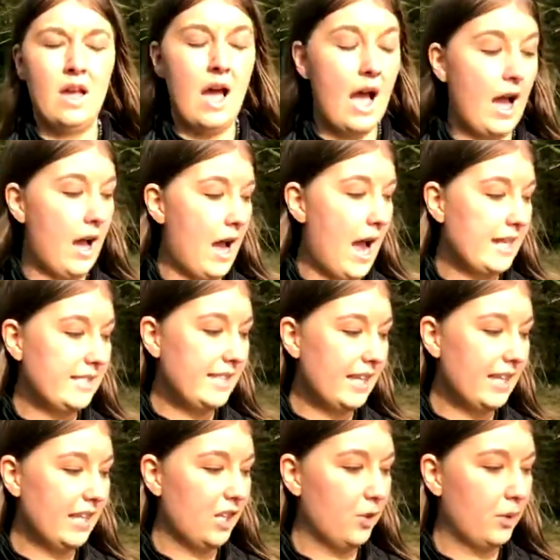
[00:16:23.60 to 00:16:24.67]

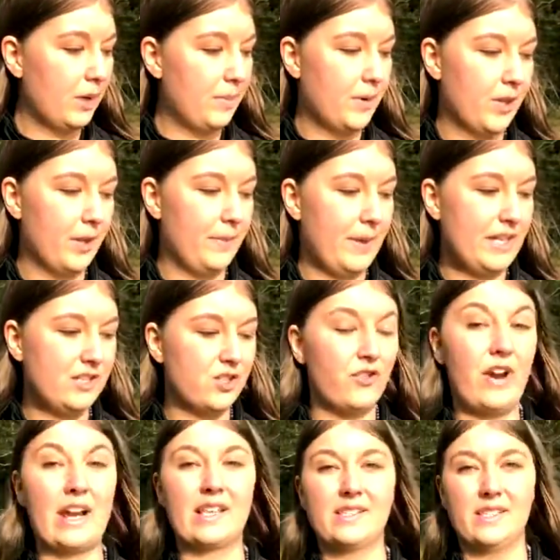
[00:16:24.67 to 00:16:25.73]
Ideally you want to put them in
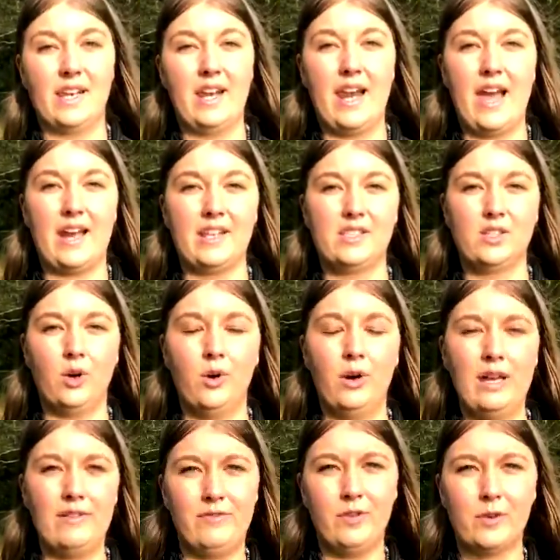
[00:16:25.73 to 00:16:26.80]
direct sunlight, or
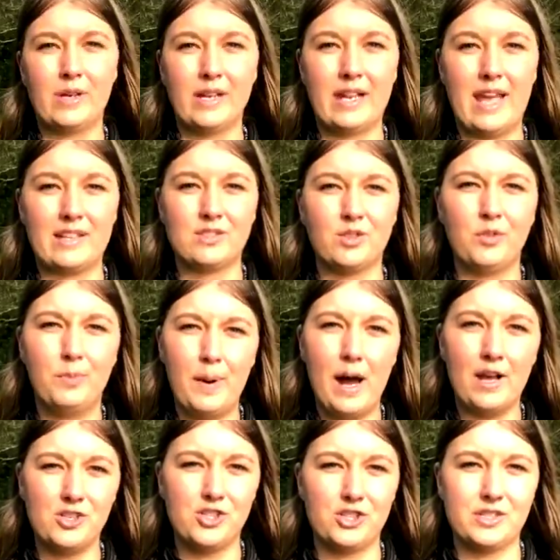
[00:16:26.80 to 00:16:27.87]
if you can get sort of
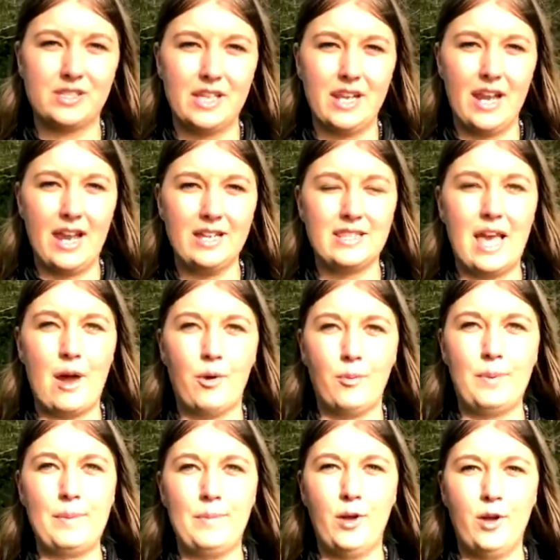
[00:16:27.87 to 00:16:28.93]
partial sunlight, that would
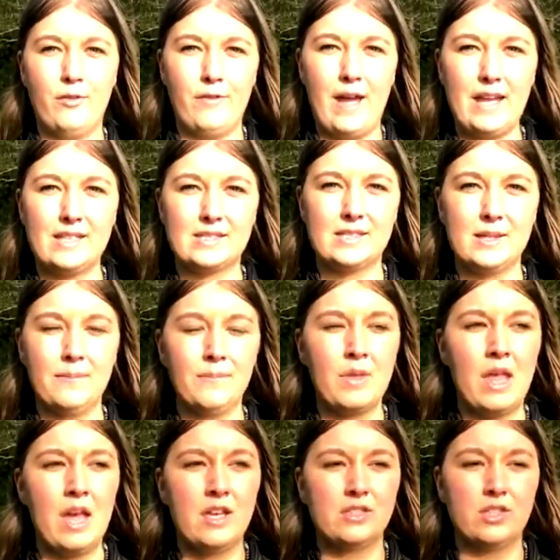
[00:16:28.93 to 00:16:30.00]
be perfect.
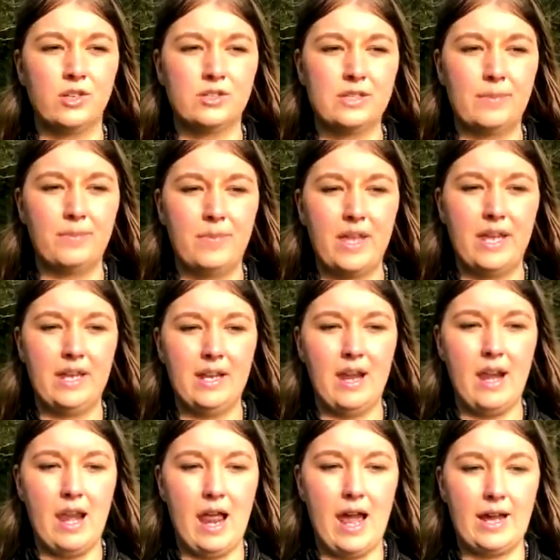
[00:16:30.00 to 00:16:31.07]
So something
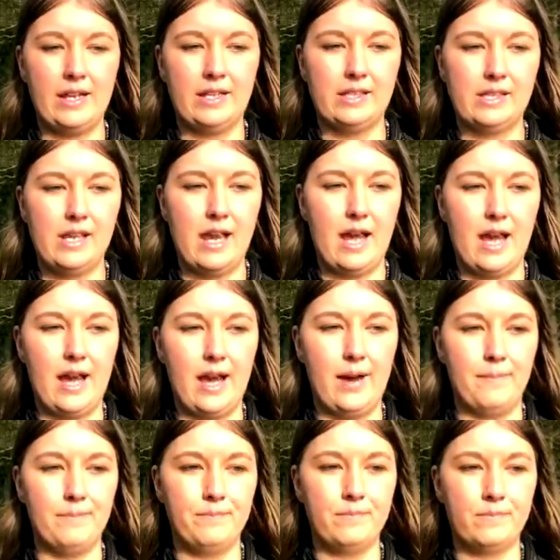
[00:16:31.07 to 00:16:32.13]
like,
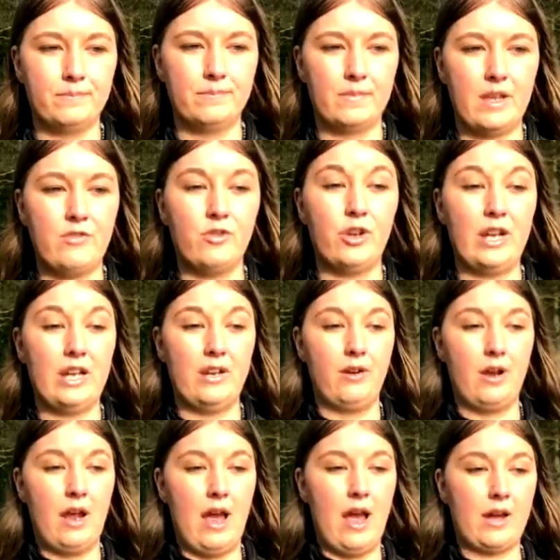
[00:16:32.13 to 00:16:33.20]
if you're in
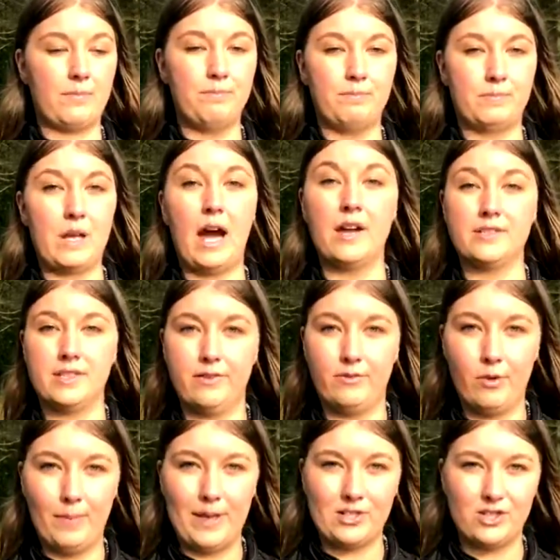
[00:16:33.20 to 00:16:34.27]
a garden, if you
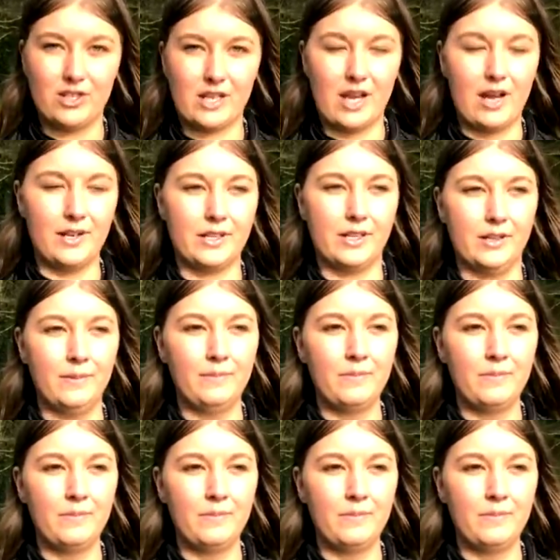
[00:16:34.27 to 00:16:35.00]
imagine a garden,